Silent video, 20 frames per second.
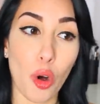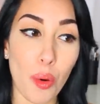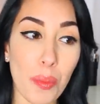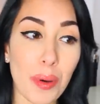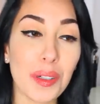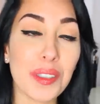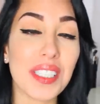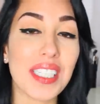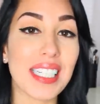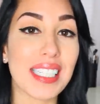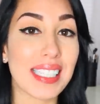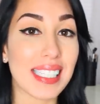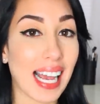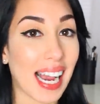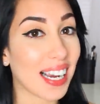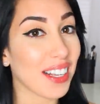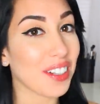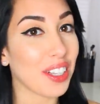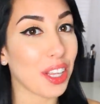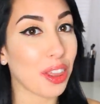almost
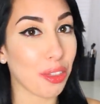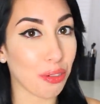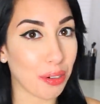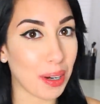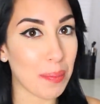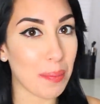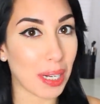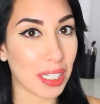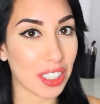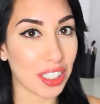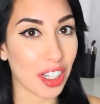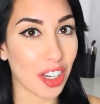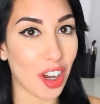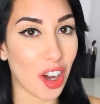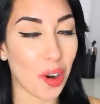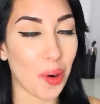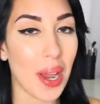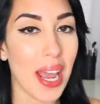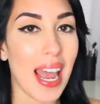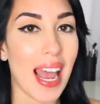exactly 3 months
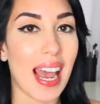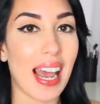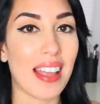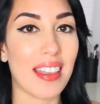ago,